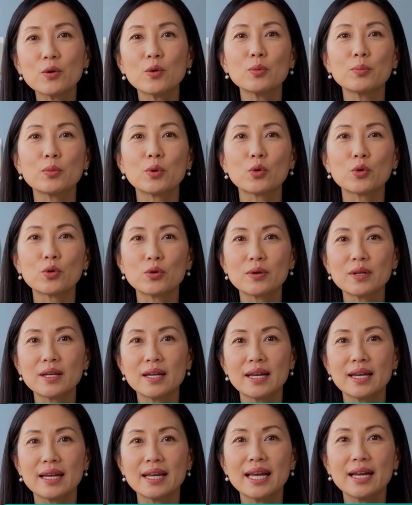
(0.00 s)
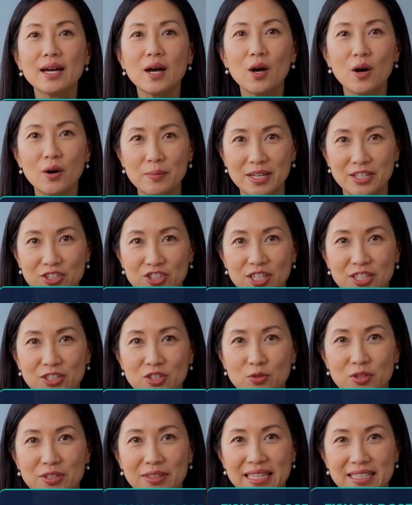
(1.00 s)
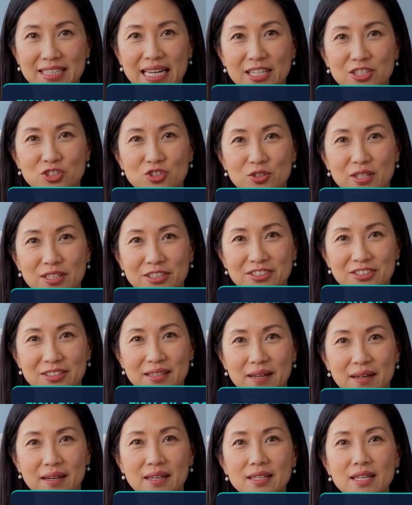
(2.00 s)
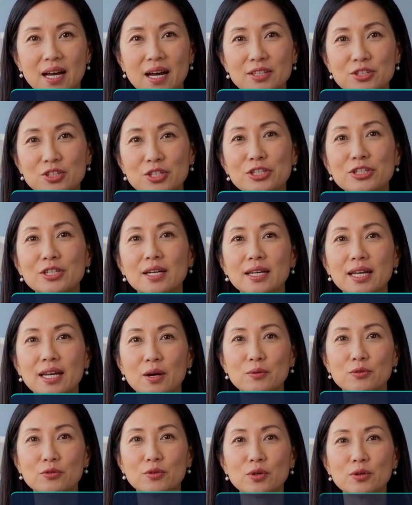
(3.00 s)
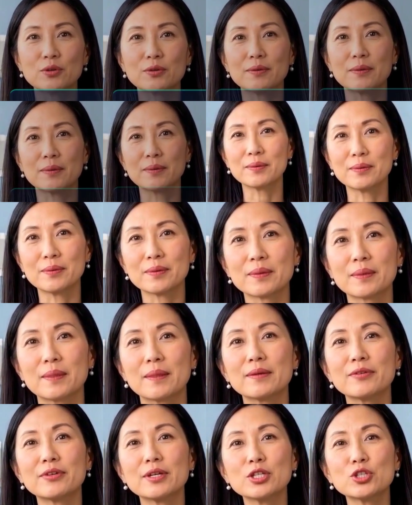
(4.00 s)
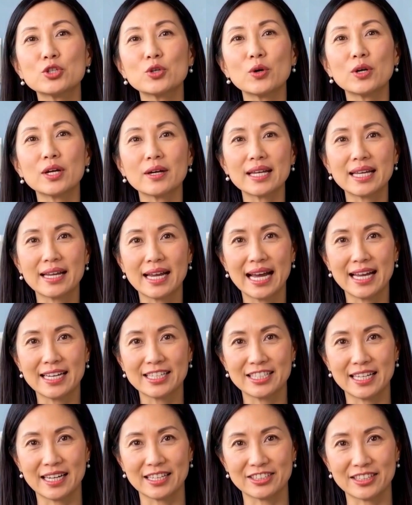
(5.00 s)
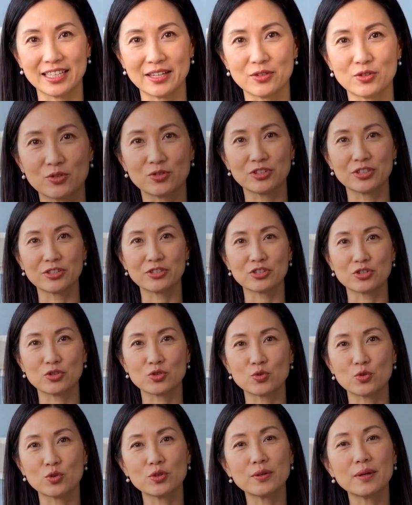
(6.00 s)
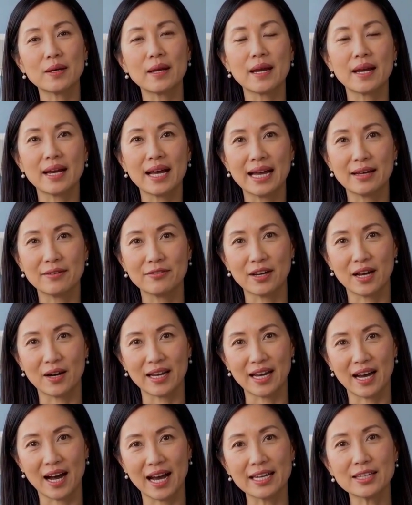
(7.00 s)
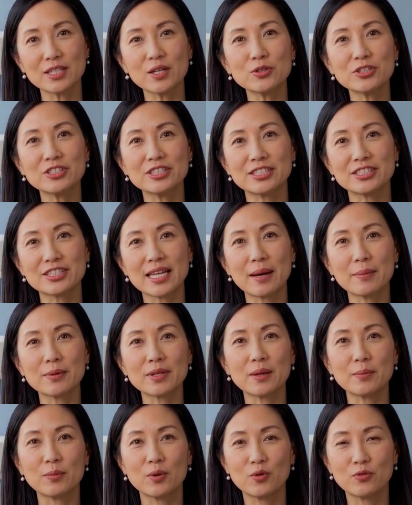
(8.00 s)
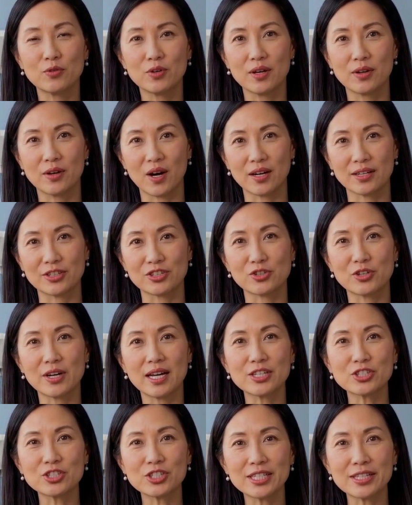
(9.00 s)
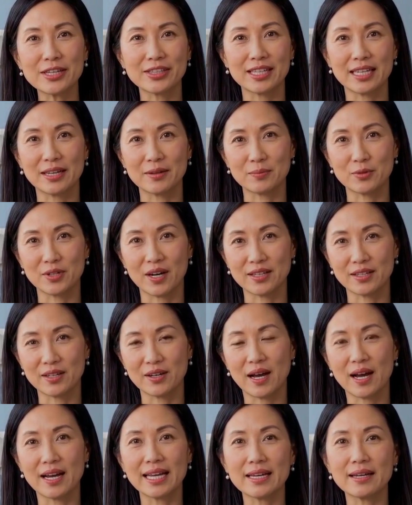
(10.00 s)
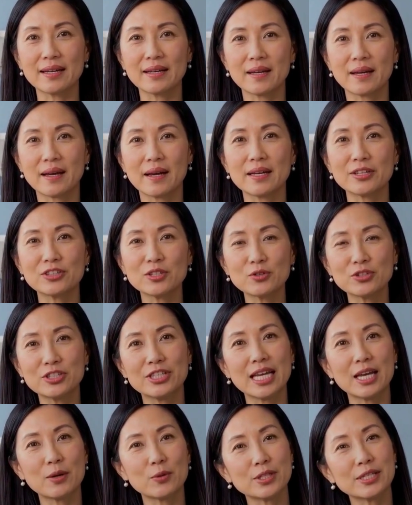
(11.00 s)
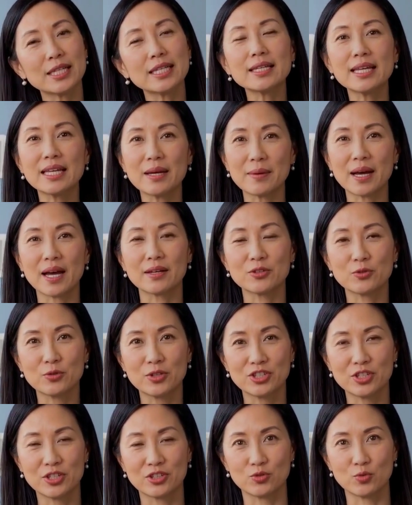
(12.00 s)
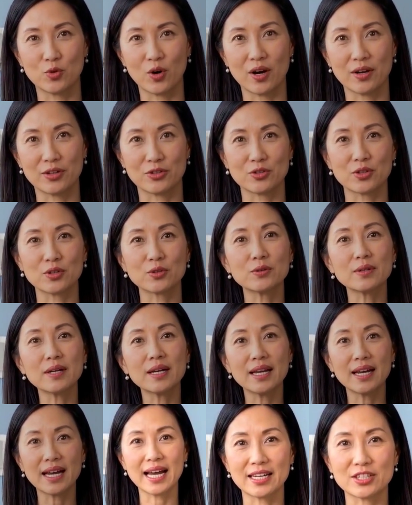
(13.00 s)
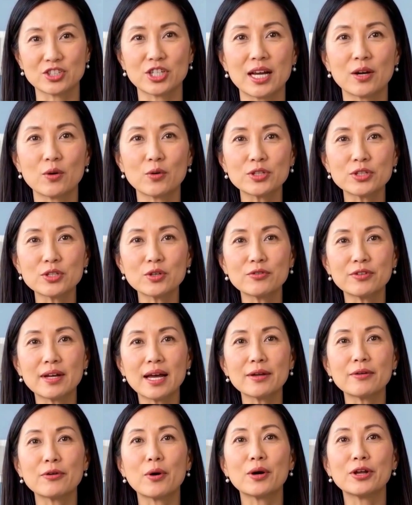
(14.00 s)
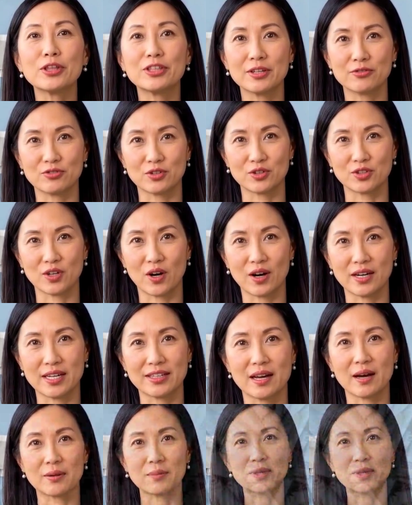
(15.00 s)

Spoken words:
or bowl can all be genuinely dangerous, not just unhelpful. Fish oil in excess can loosen stool, and very high doses kept up over a long stretch can thin blood clotting. So stay within the amounts we just walked through, and check with your vet first if your dog is on